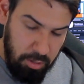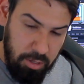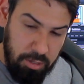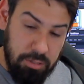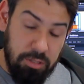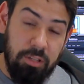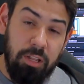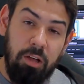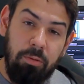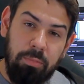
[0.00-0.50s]

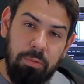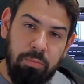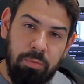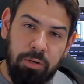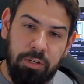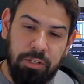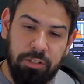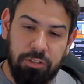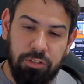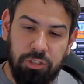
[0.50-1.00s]
So that'll be
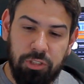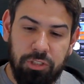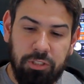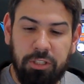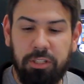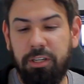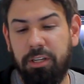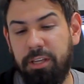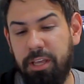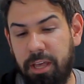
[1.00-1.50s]
pretty
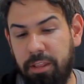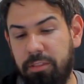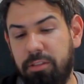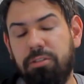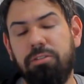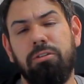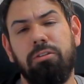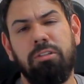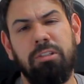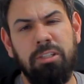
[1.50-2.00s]
interesting. Again,
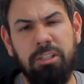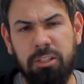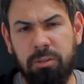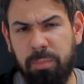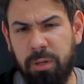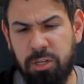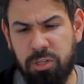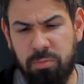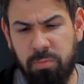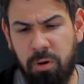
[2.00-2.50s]
these are leaked
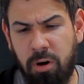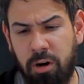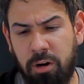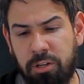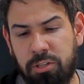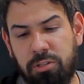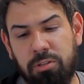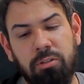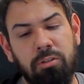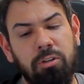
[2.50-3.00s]

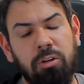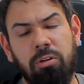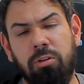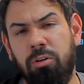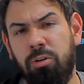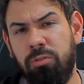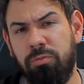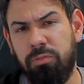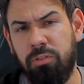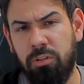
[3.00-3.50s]
benchmarks, so you don't
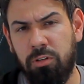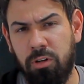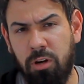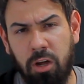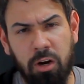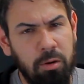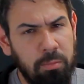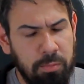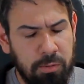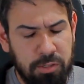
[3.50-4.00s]
know if they're
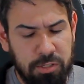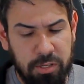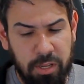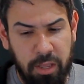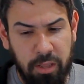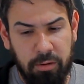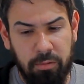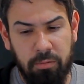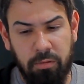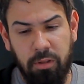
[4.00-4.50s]

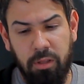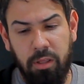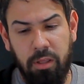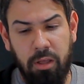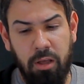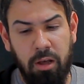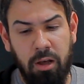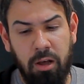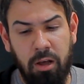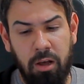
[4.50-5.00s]
100%,
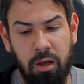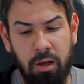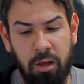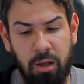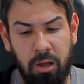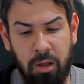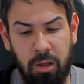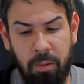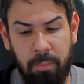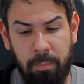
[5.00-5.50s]

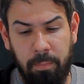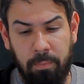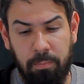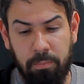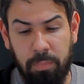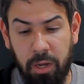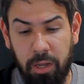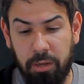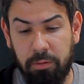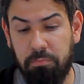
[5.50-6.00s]

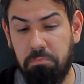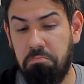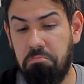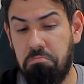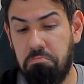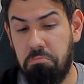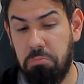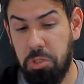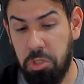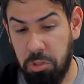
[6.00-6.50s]
but
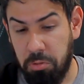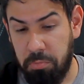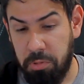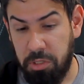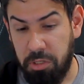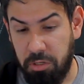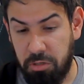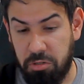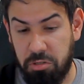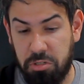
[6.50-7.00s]
it'll
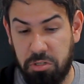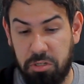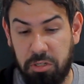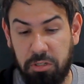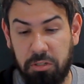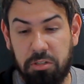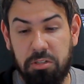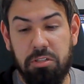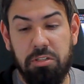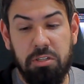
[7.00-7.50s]
be
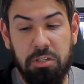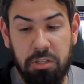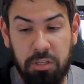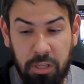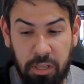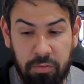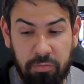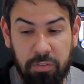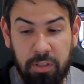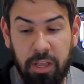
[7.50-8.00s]
interesting to see
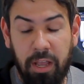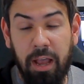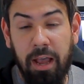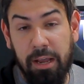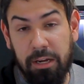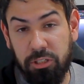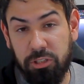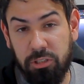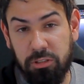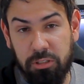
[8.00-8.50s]
if they
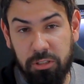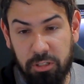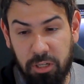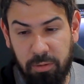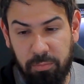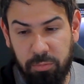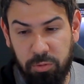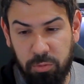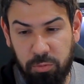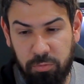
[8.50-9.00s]
actually
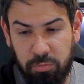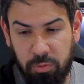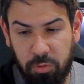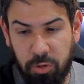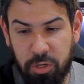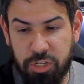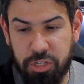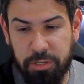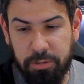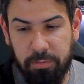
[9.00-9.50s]
come to
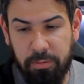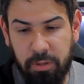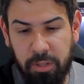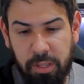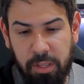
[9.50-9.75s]
fruition.